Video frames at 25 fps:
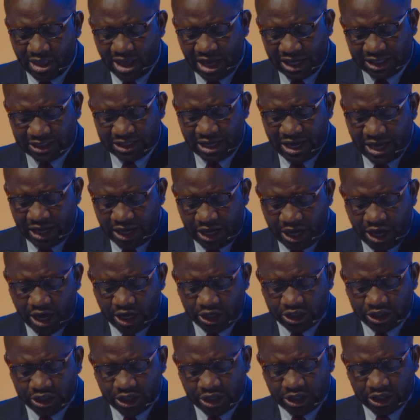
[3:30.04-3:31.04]
I say
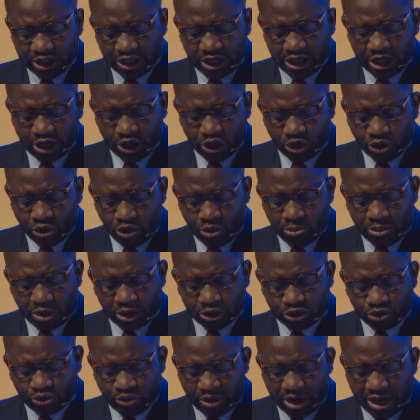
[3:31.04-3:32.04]
engaging in
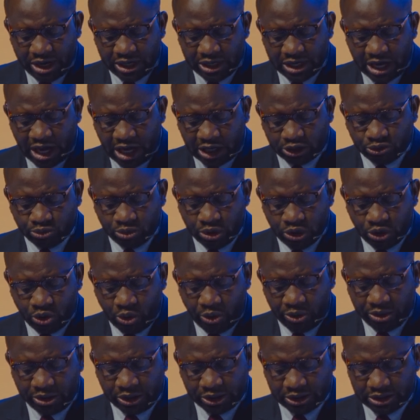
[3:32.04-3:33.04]
global trade as we
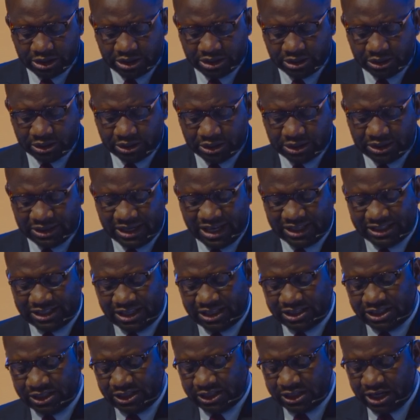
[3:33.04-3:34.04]
know it
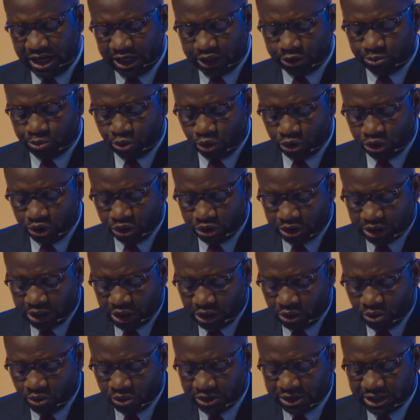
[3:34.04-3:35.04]
necessitates
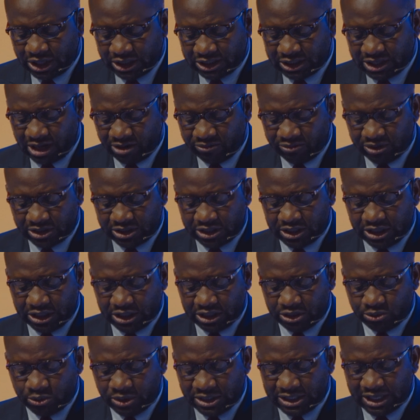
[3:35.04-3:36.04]
producing goods and
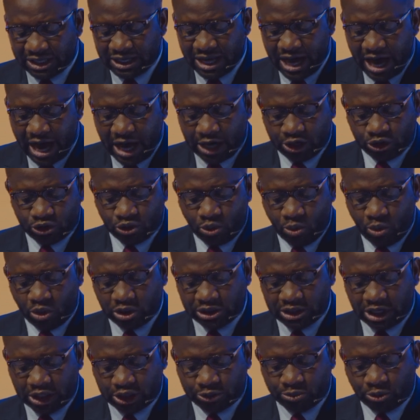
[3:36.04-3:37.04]
services with an eye
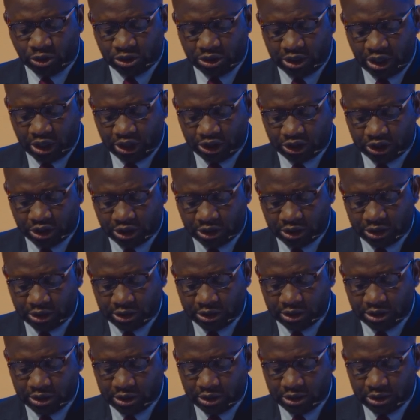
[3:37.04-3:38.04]
towards exportation.
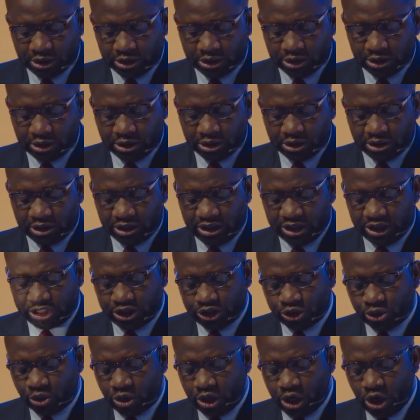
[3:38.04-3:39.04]
This
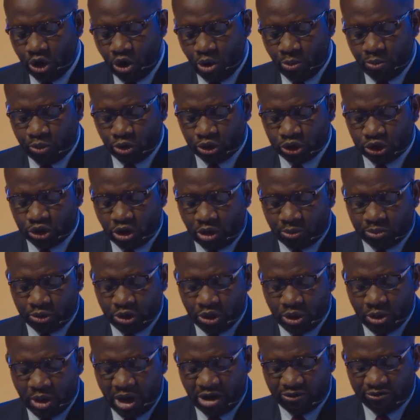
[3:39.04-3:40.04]
surely opens up
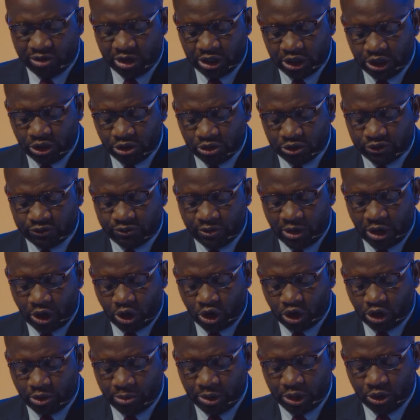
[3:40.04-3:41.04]
new avenues for
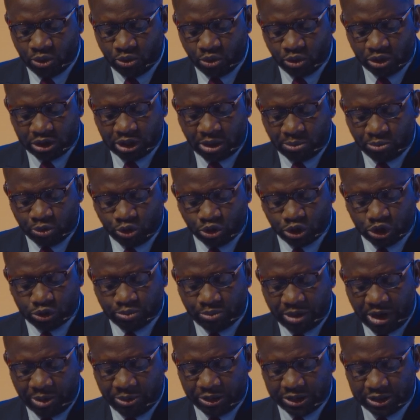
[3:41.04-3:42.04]
economic growth and
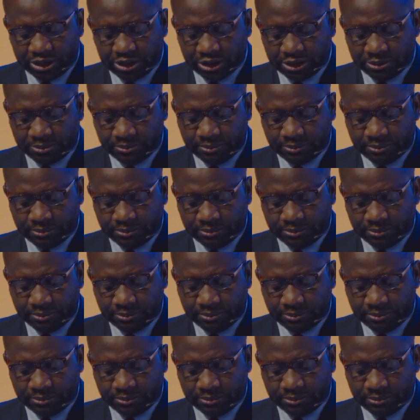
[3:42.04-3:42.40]
prosperity.